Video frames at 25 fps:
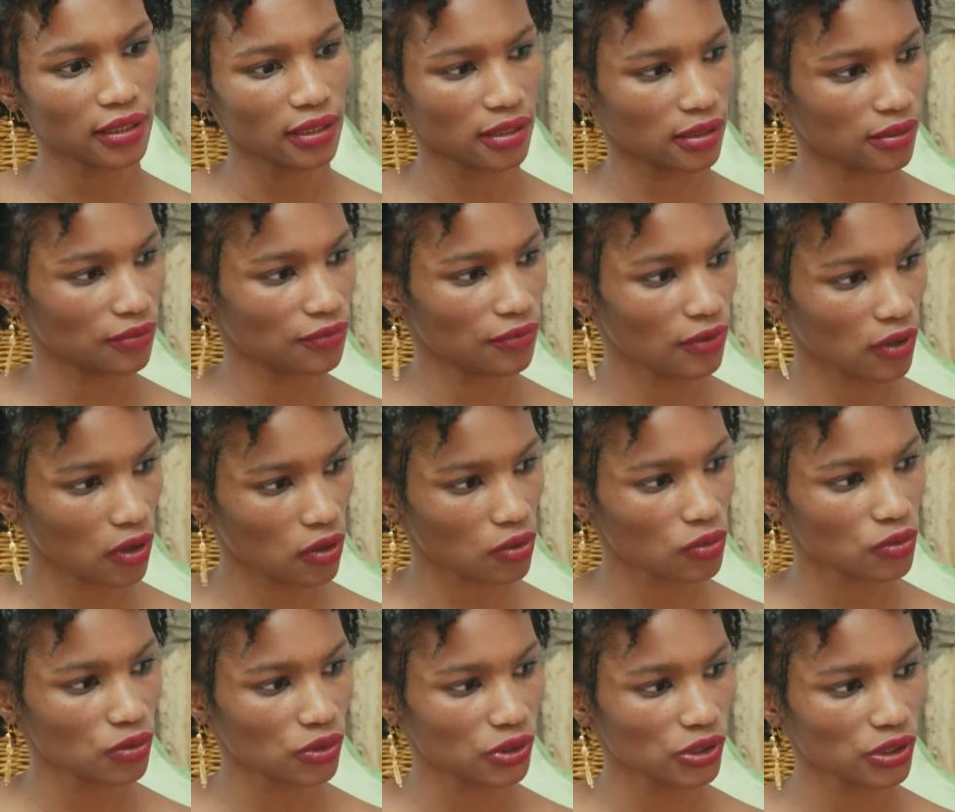it's
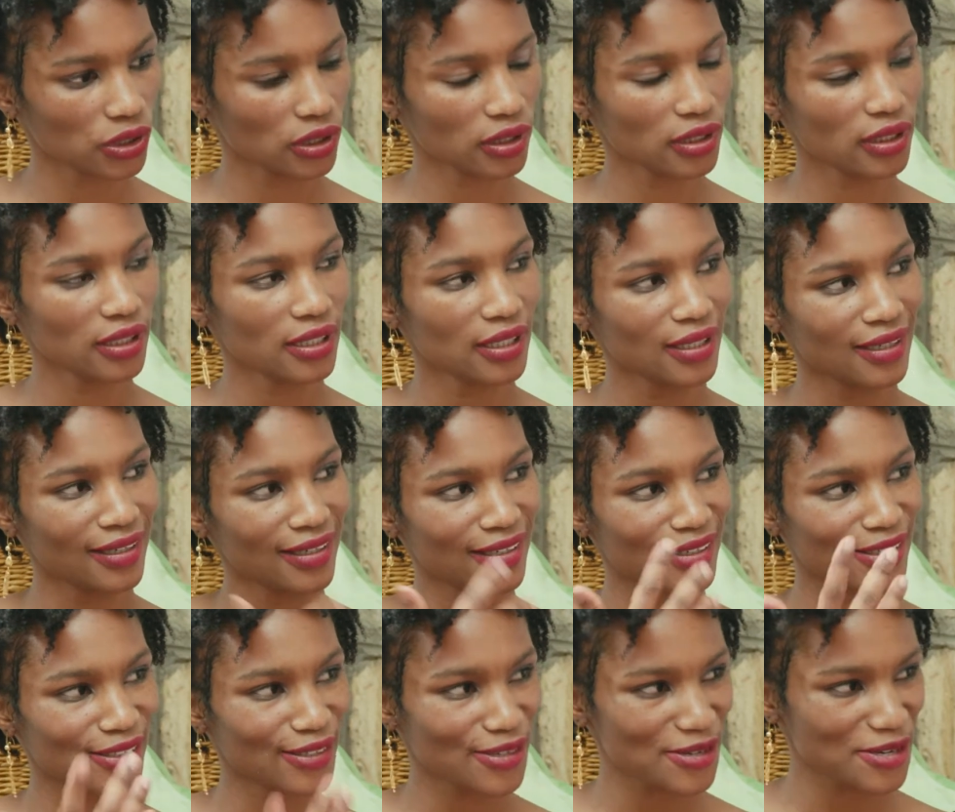floor cushion.
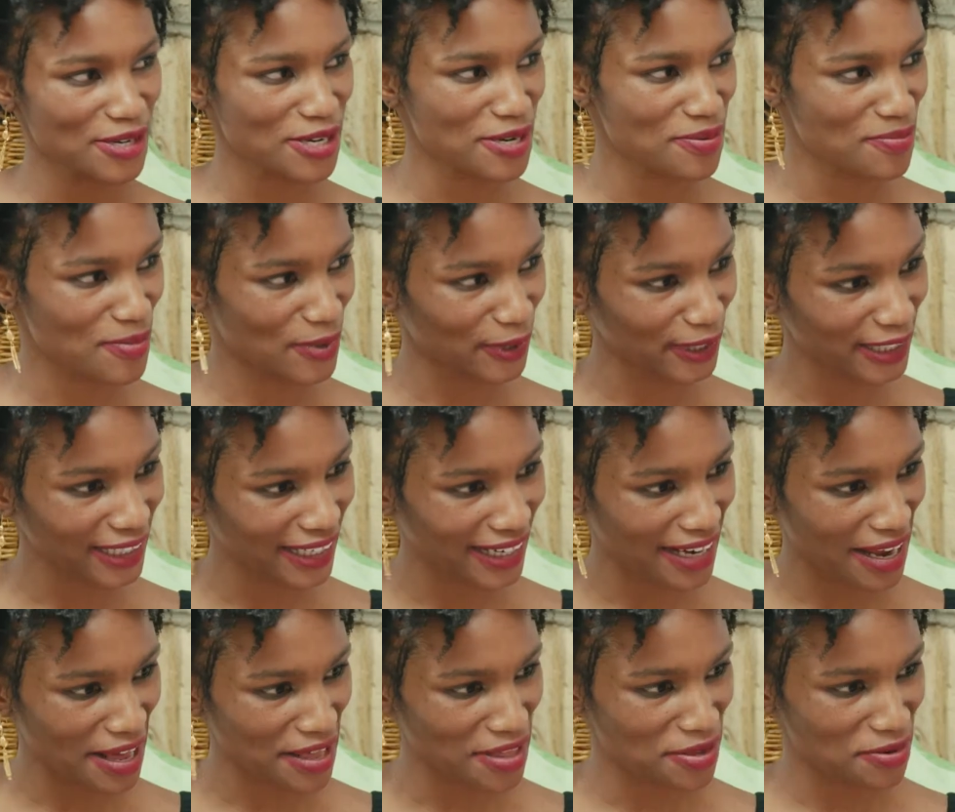So she bought
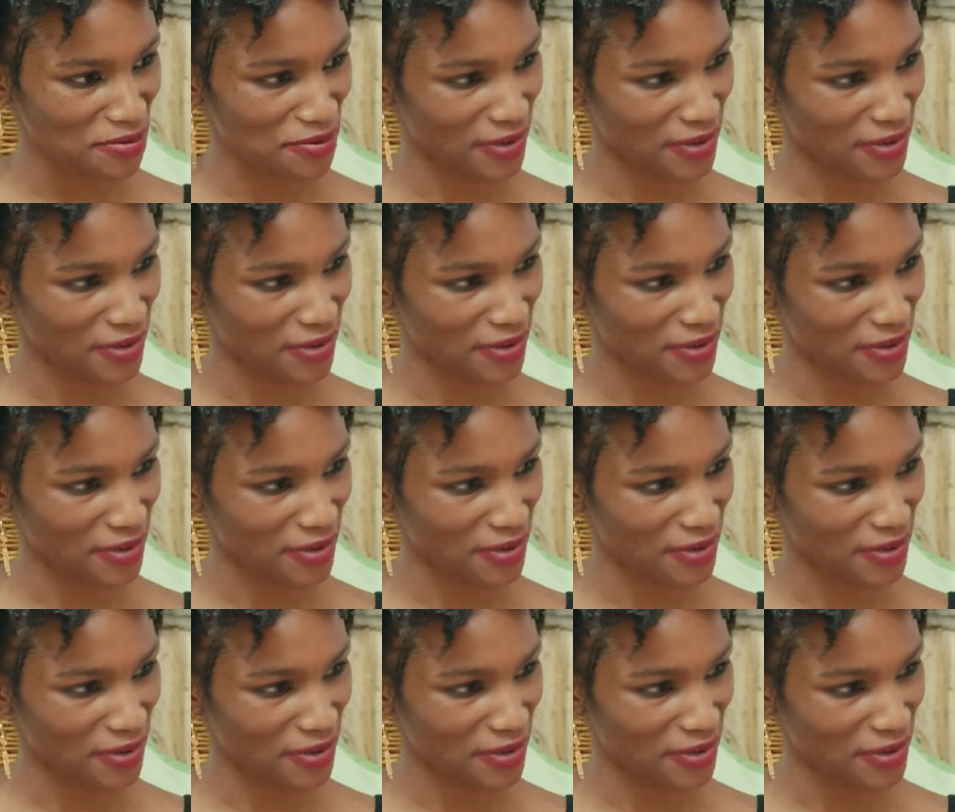another